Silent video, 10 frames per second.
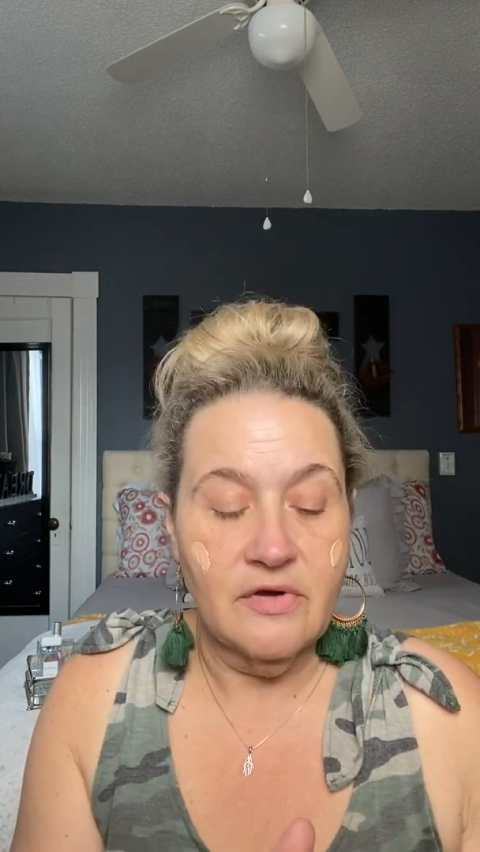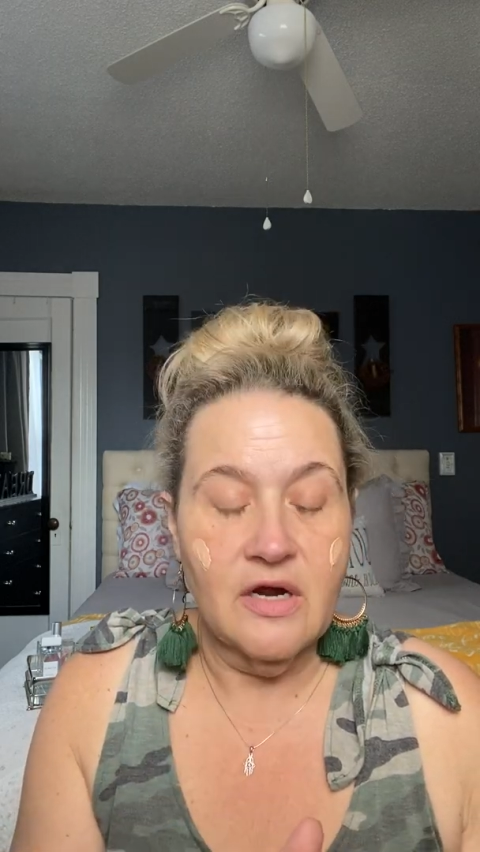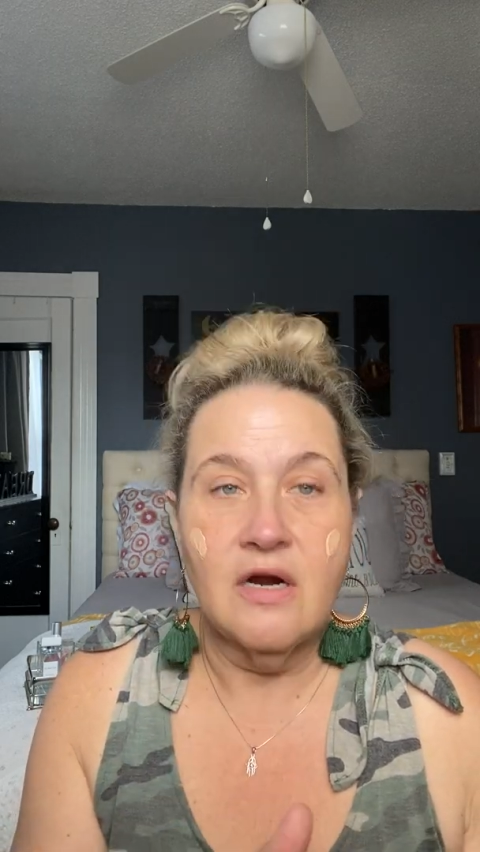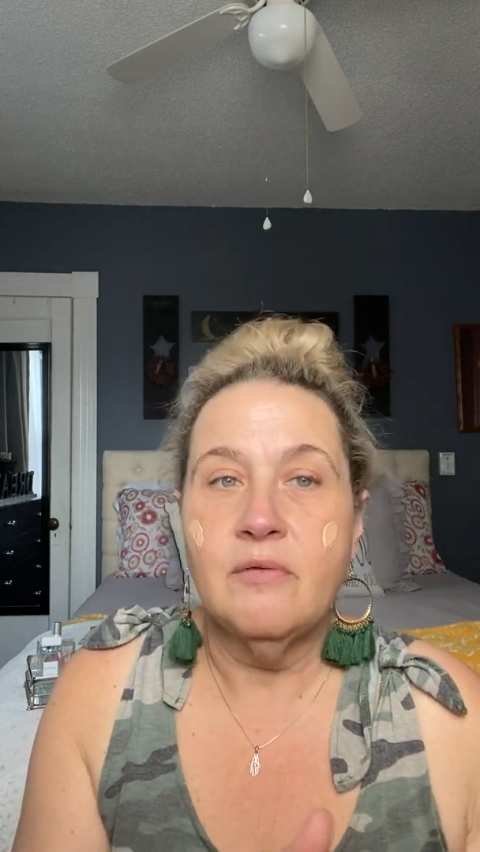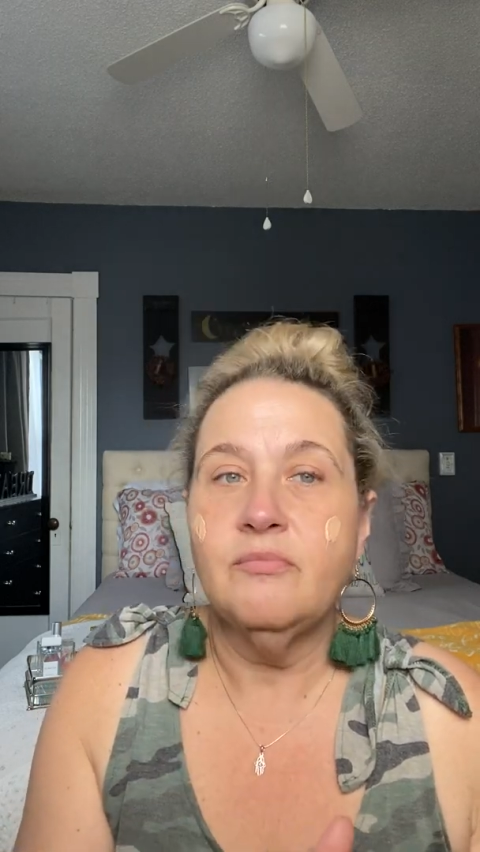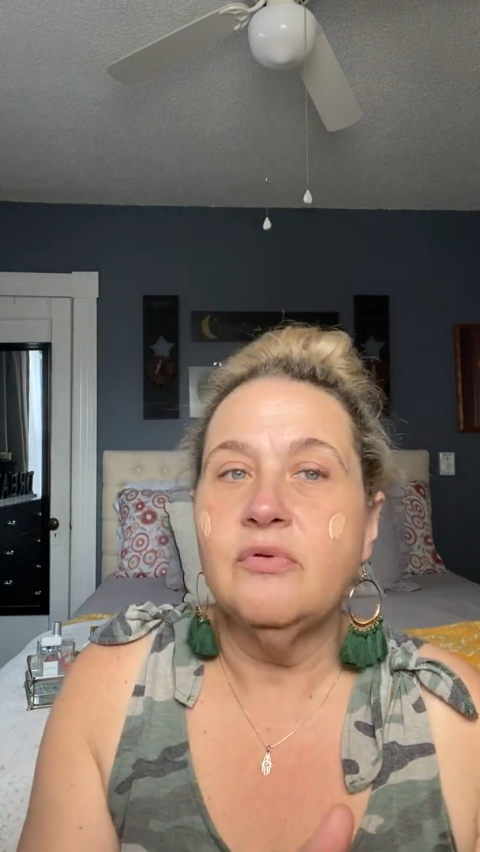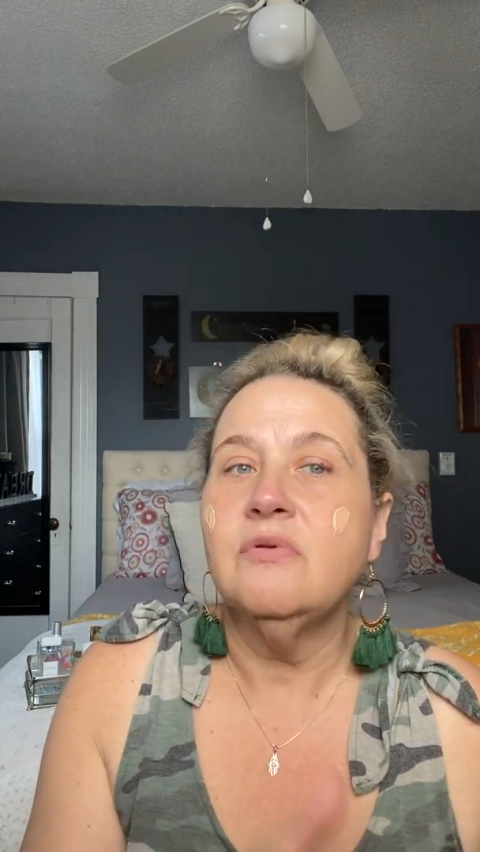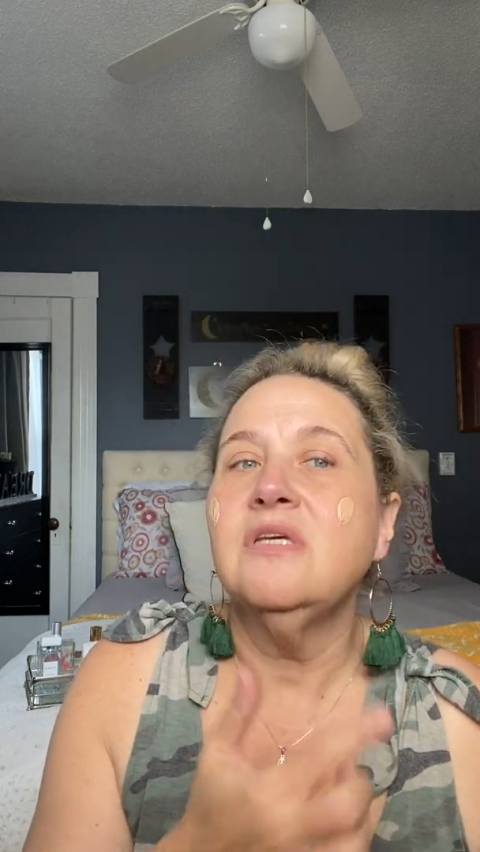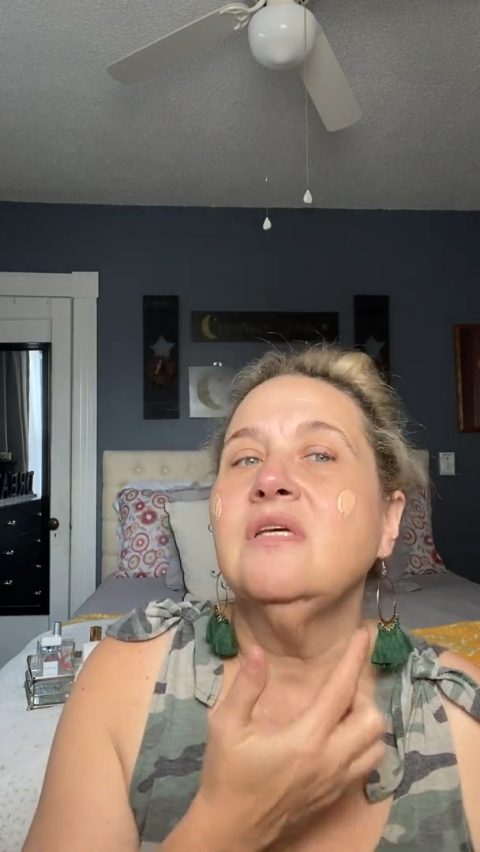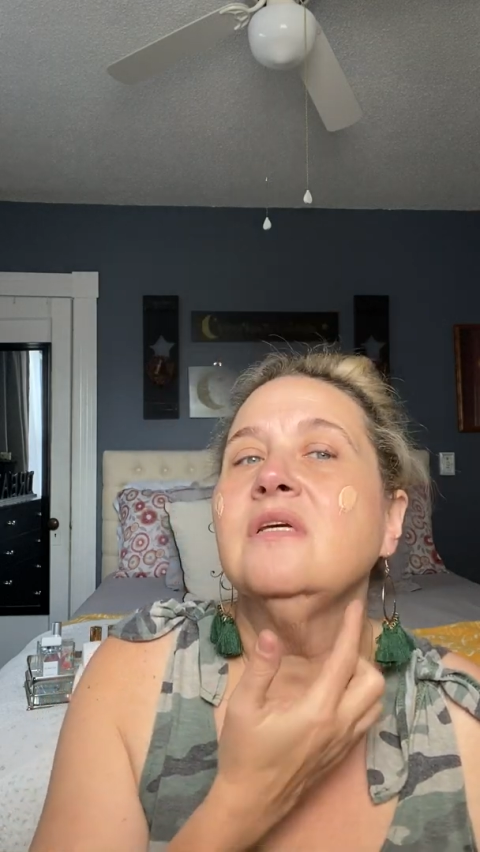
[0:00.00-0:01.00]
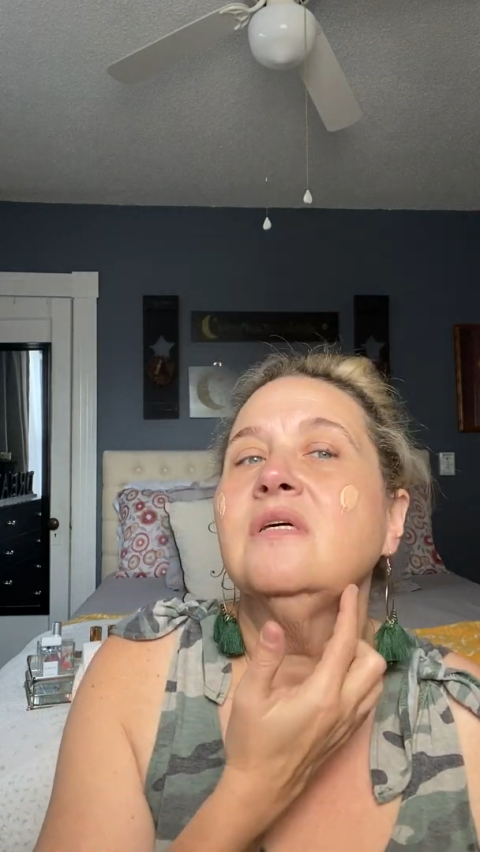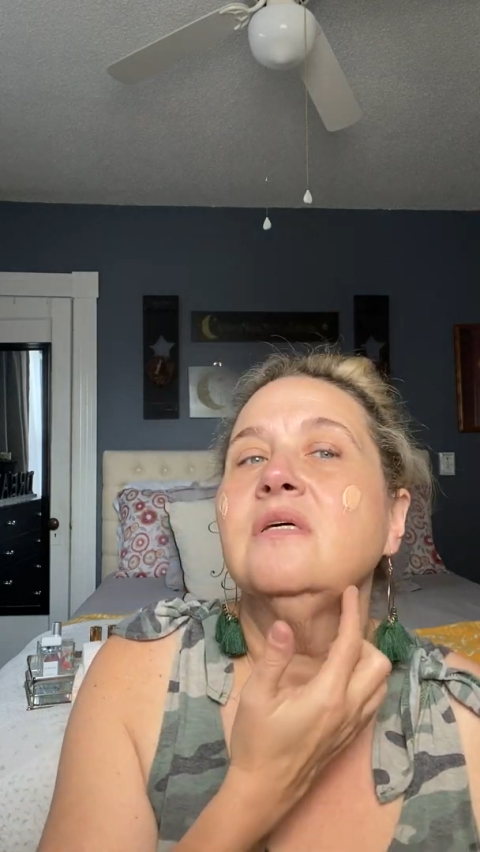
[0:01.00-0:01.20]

our beauty